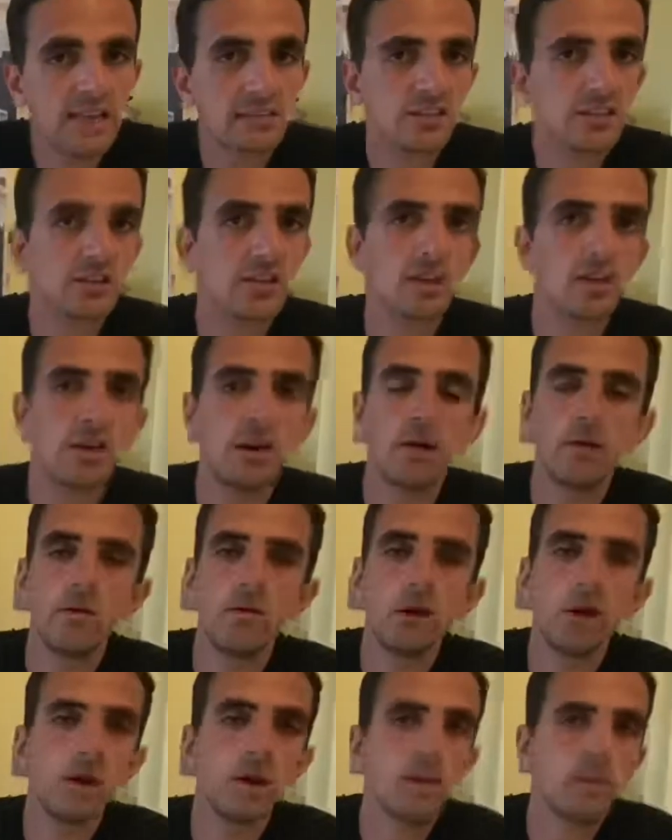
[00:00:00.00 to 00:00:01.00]
so you can go
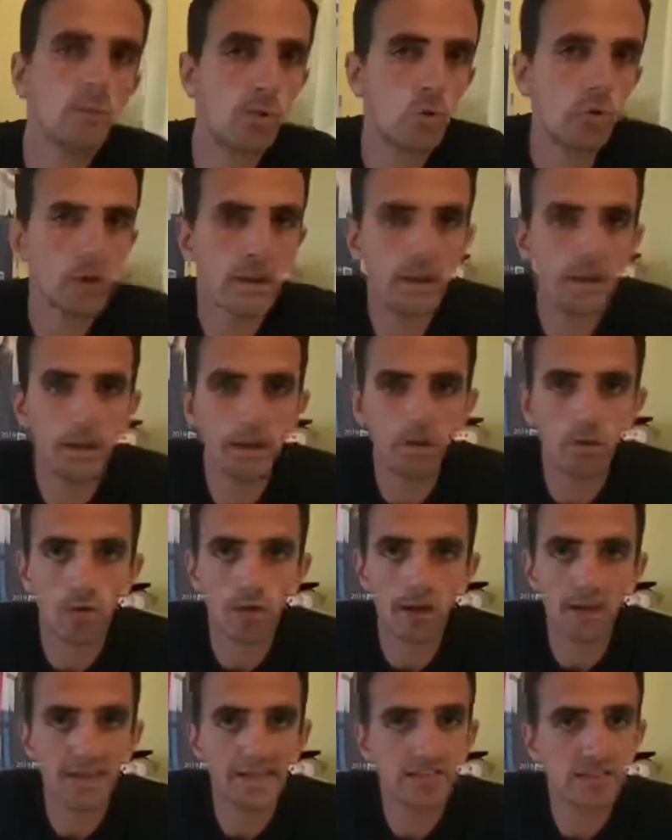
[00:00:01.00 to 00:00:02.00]
early morning or
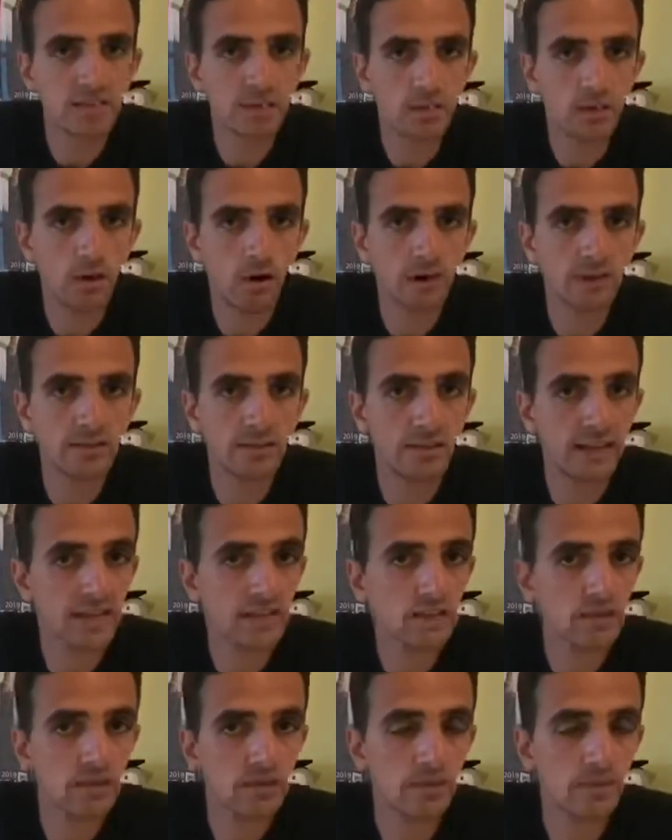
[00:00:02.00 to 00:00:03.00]
late at night, so that's
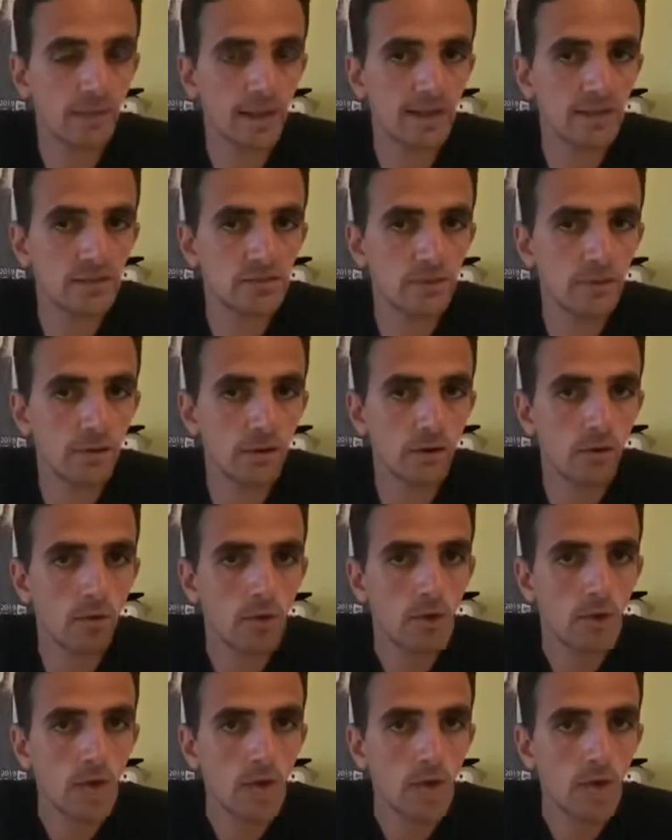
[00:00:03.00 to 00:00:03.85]
a good way as well.